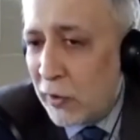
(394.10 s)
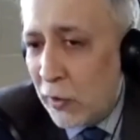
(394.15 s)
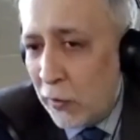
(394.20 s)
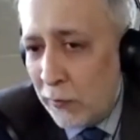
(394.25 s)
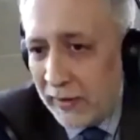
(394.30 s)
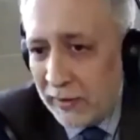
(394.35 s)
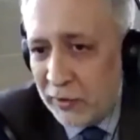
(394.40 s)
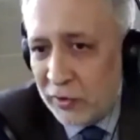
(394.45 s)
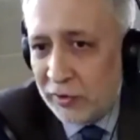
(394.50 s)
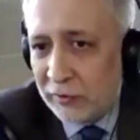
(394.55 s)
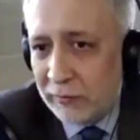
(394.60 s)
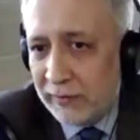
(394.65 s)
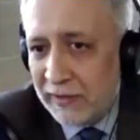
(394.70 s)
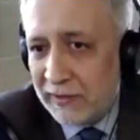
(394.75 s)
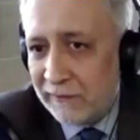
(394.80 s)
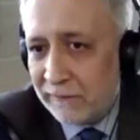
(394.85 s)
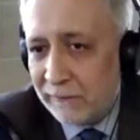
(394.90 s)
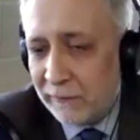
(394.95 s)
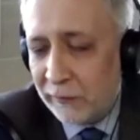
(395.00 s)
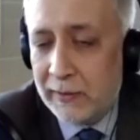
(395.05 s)
much,
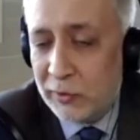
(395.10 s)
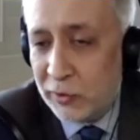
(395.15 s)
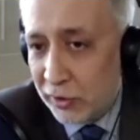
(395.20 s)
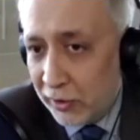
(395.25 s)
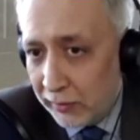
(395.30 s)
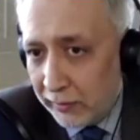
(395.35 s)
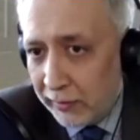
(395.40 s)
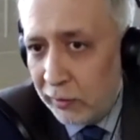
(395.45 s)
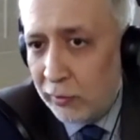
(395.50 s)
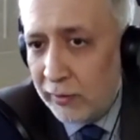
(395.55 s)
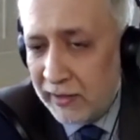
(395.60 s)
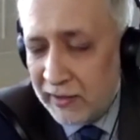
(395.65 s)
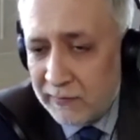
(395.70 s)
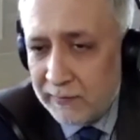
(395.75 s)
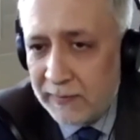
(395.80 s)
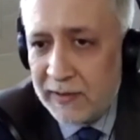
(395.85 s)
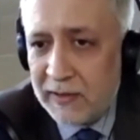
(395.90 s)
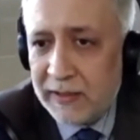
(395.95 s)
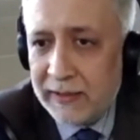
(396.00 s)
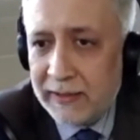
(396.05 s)
Chris, for sharing your
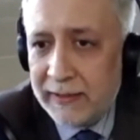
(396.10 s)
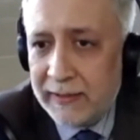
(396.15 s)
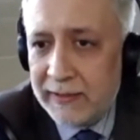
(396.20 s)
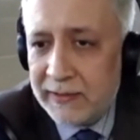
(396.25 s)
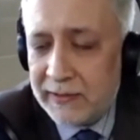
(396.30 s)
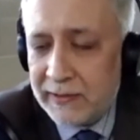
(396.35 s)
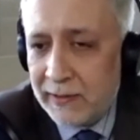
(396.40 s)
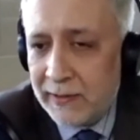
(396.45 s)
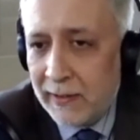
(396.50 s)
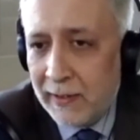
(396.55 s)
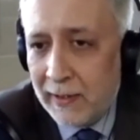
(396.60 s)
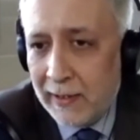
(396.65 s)
expertise.